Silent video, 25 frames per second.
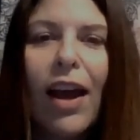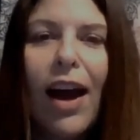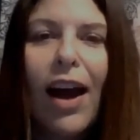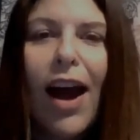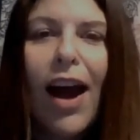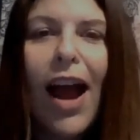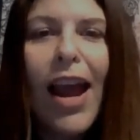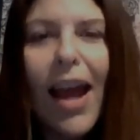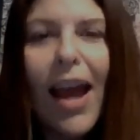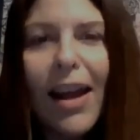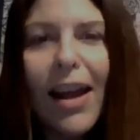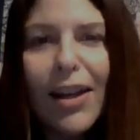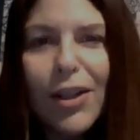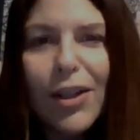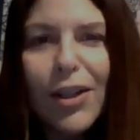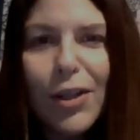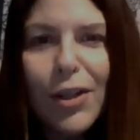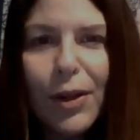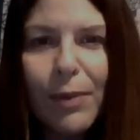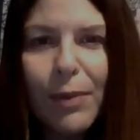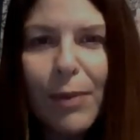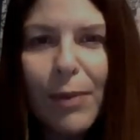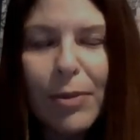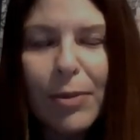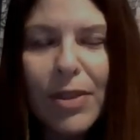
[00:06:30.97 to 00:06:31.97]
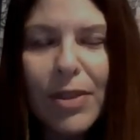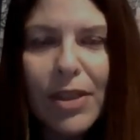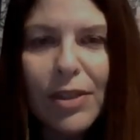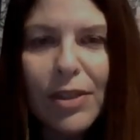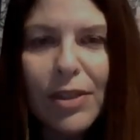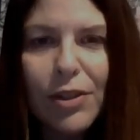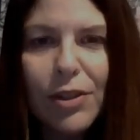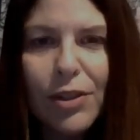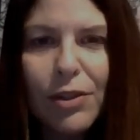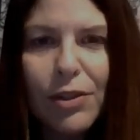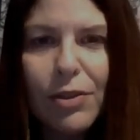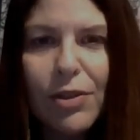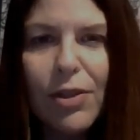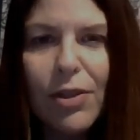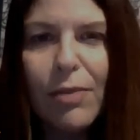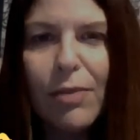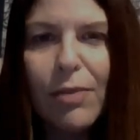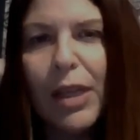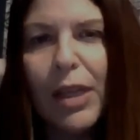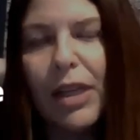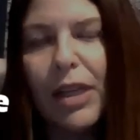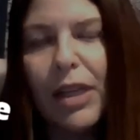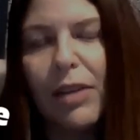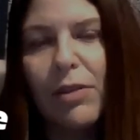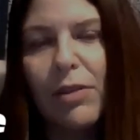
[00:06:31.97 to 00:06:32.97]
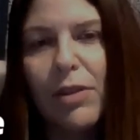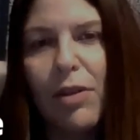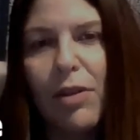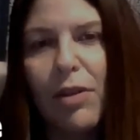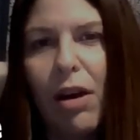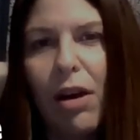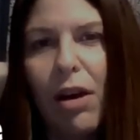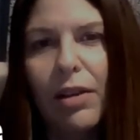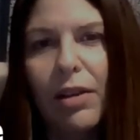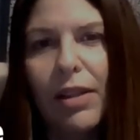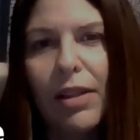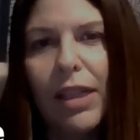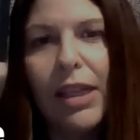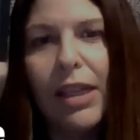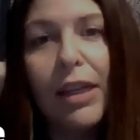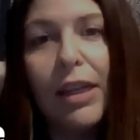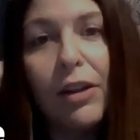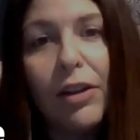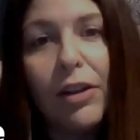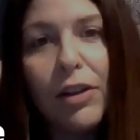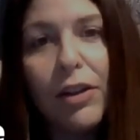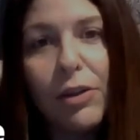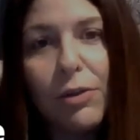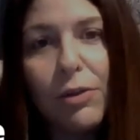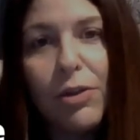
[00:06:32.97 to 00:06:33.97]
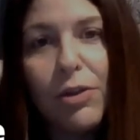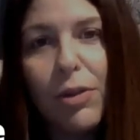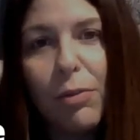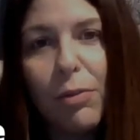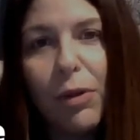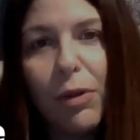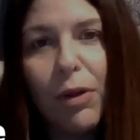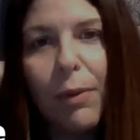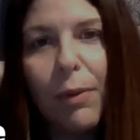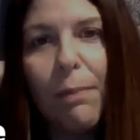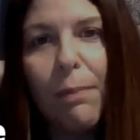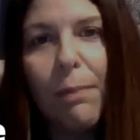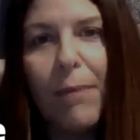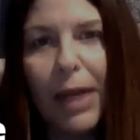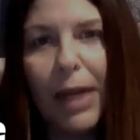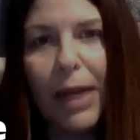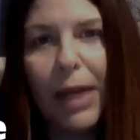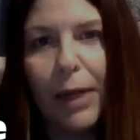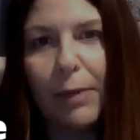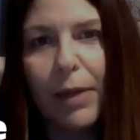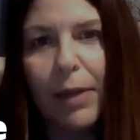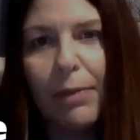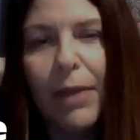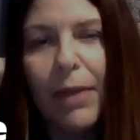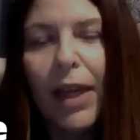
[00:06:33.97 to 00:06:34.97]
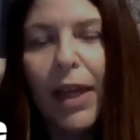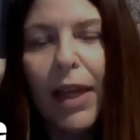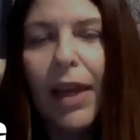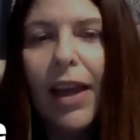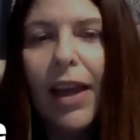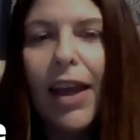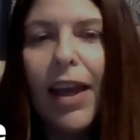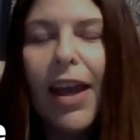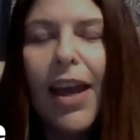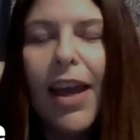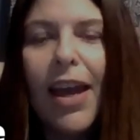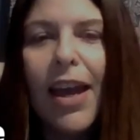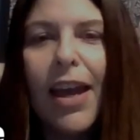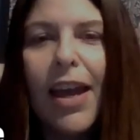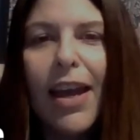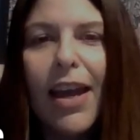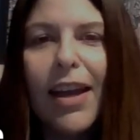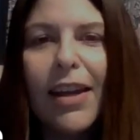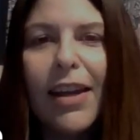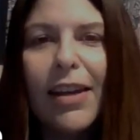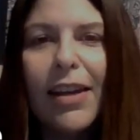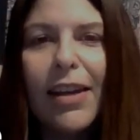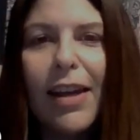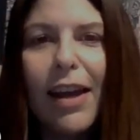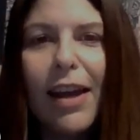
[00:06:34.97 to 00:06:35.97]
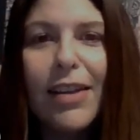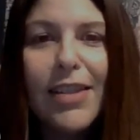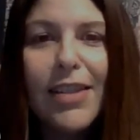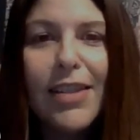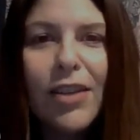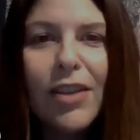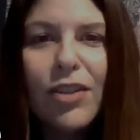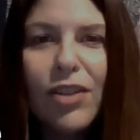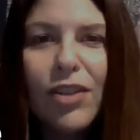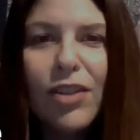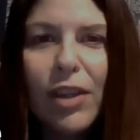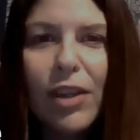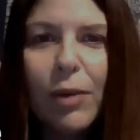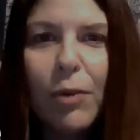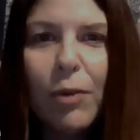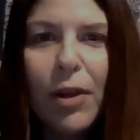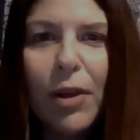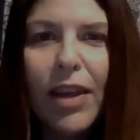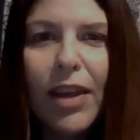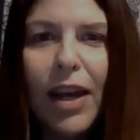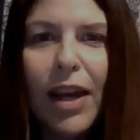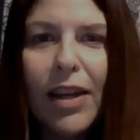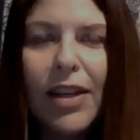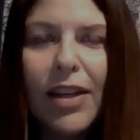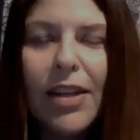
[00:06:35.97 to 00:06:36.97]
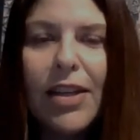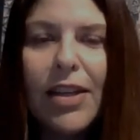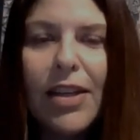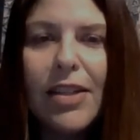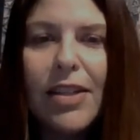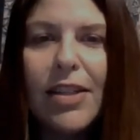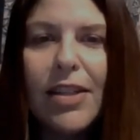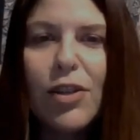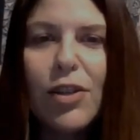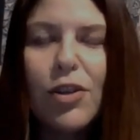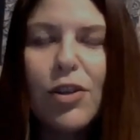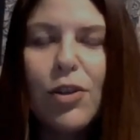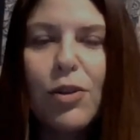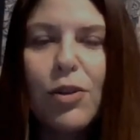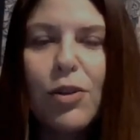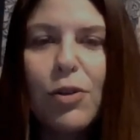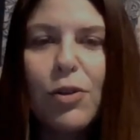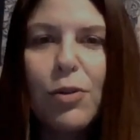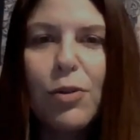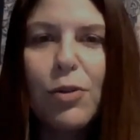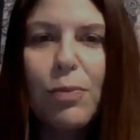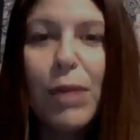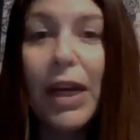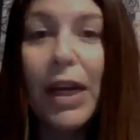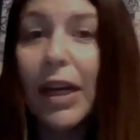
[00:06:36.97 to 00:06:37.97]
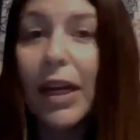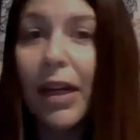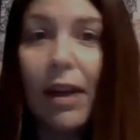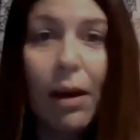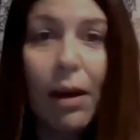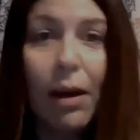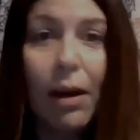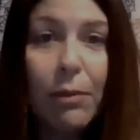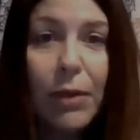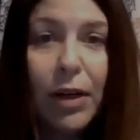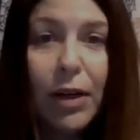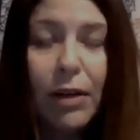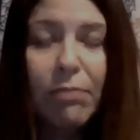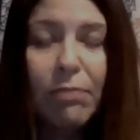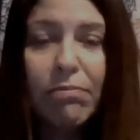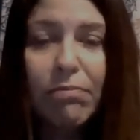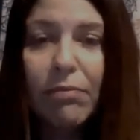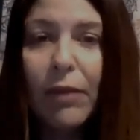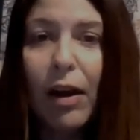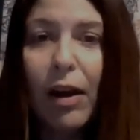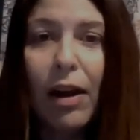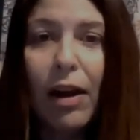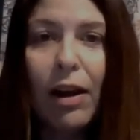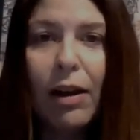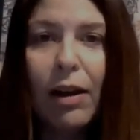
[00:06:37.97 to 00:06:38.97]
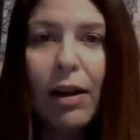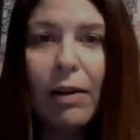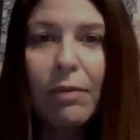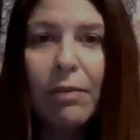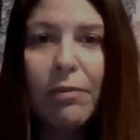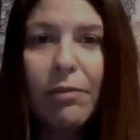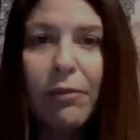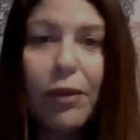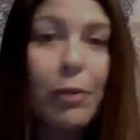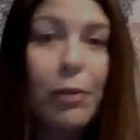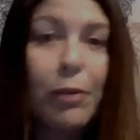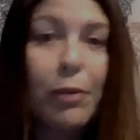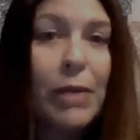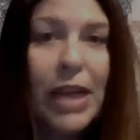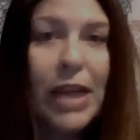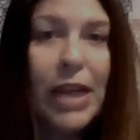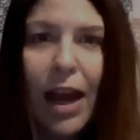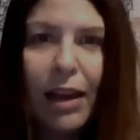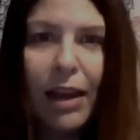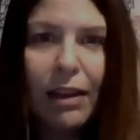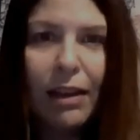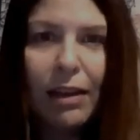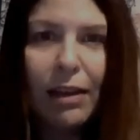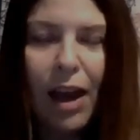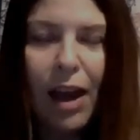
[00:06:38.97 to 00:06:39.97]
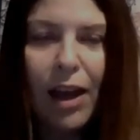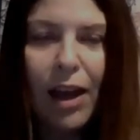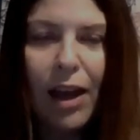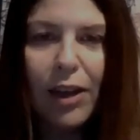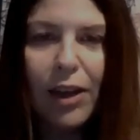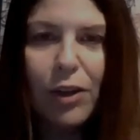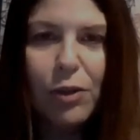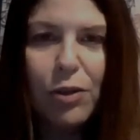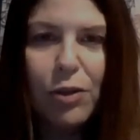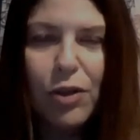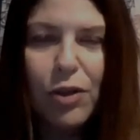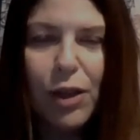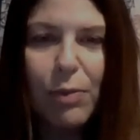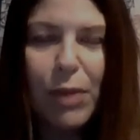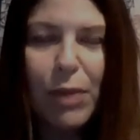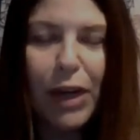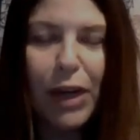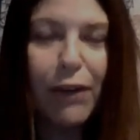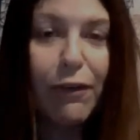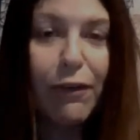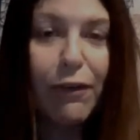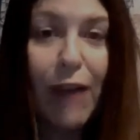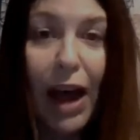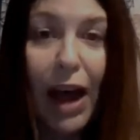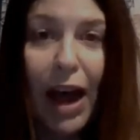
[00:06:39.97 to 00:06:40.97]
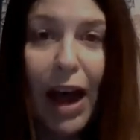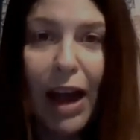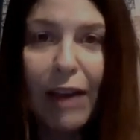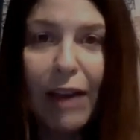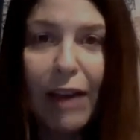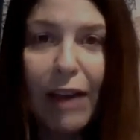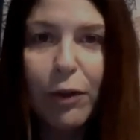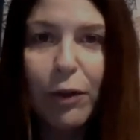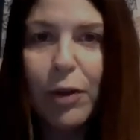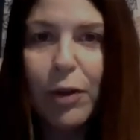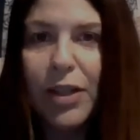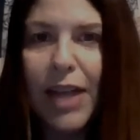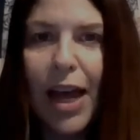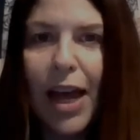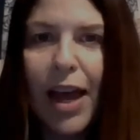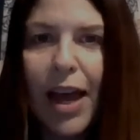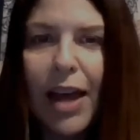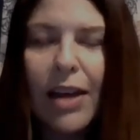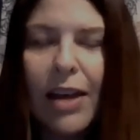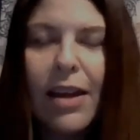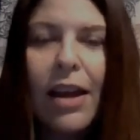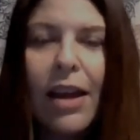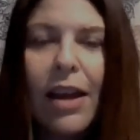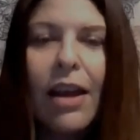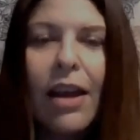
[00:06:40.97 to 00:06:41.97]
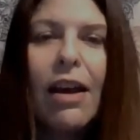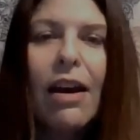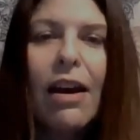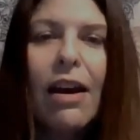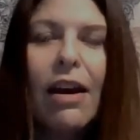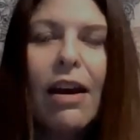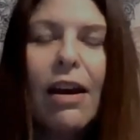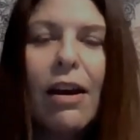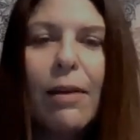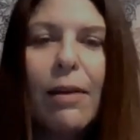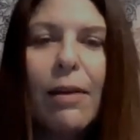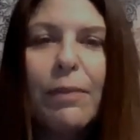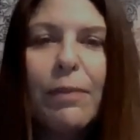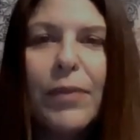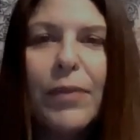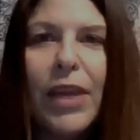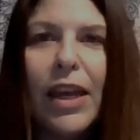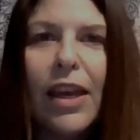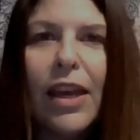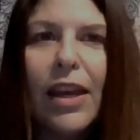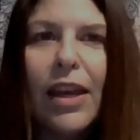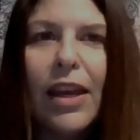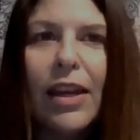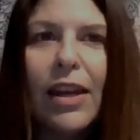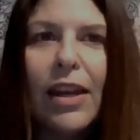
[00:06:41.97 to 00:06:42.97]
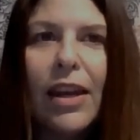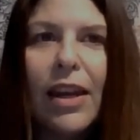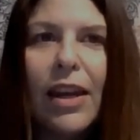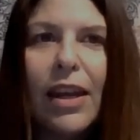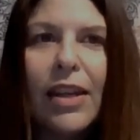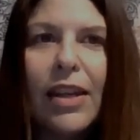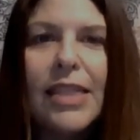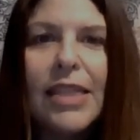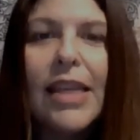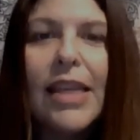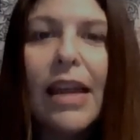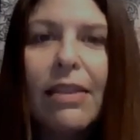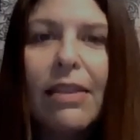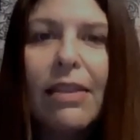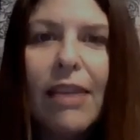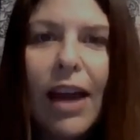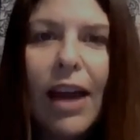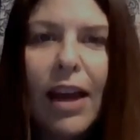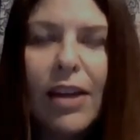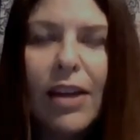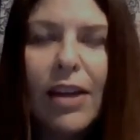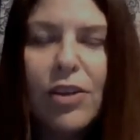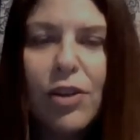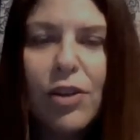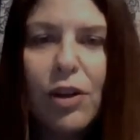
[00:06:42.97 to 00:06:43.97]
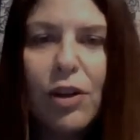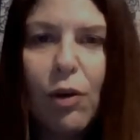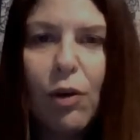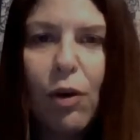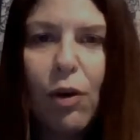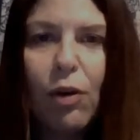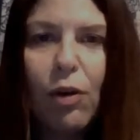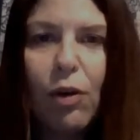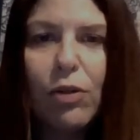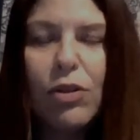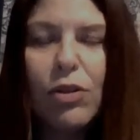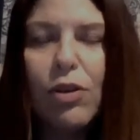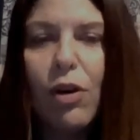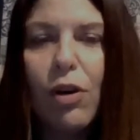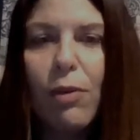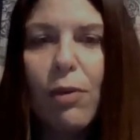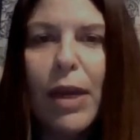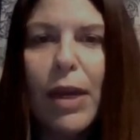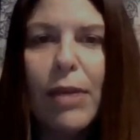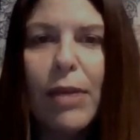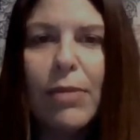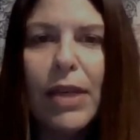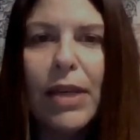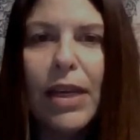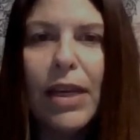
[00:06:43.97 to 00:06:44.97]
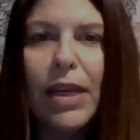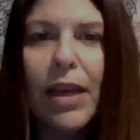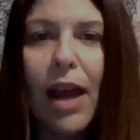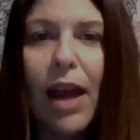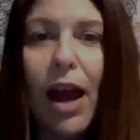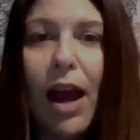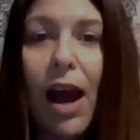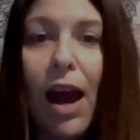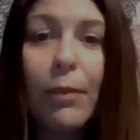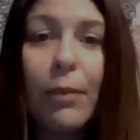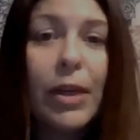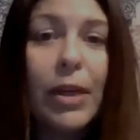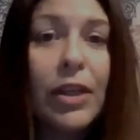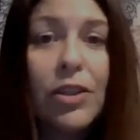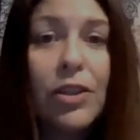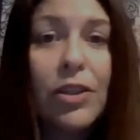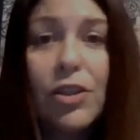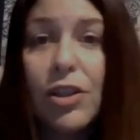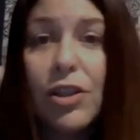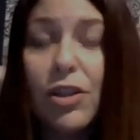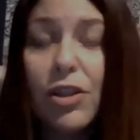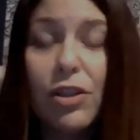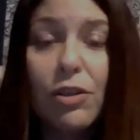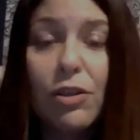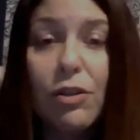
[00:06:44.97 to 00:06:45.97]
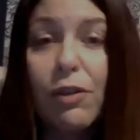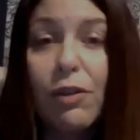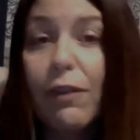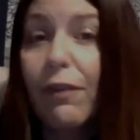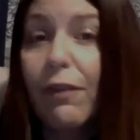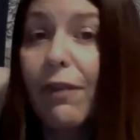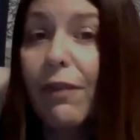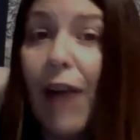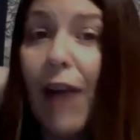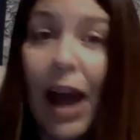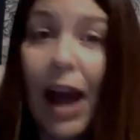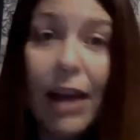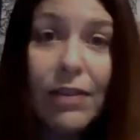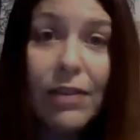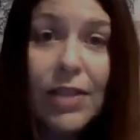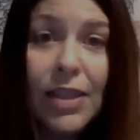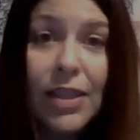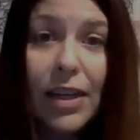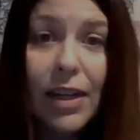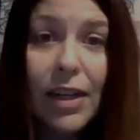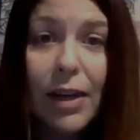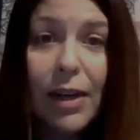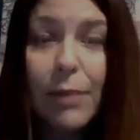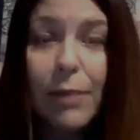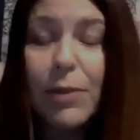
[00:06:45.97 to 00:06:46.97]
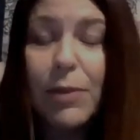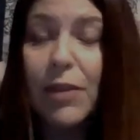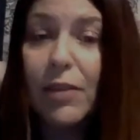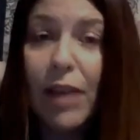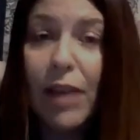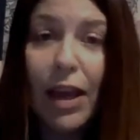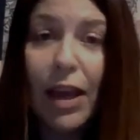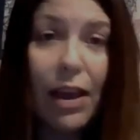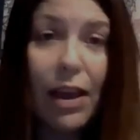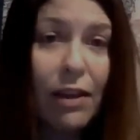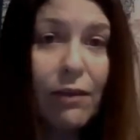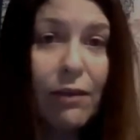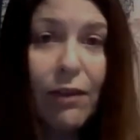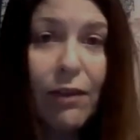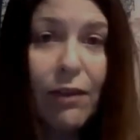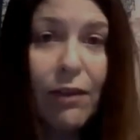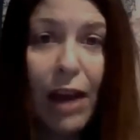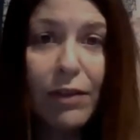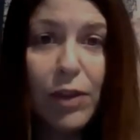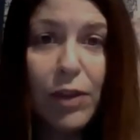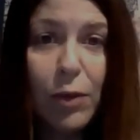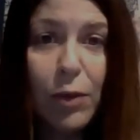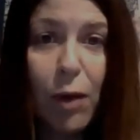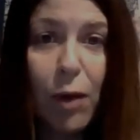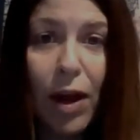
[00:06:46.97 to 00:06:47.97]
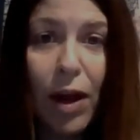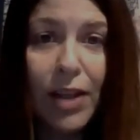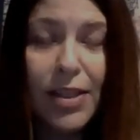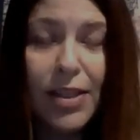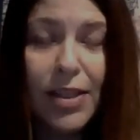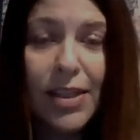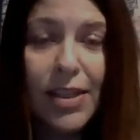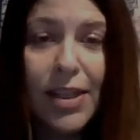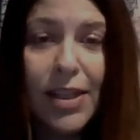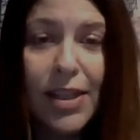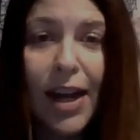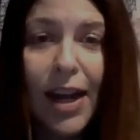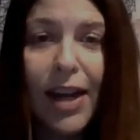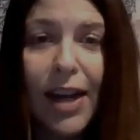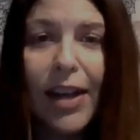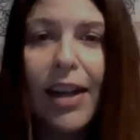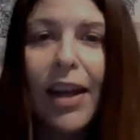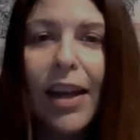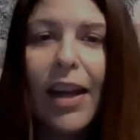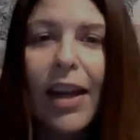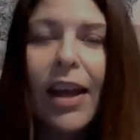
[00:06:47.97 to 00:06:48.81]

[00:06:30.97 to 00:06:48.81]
i had a term that was introduced to me it was called the irreducible minimum and essentially what that is is you pick a number um, for me I, I usually pick five or ten um, and and set that as your goal so maybe i'm going to just do five sit-ups and five squats today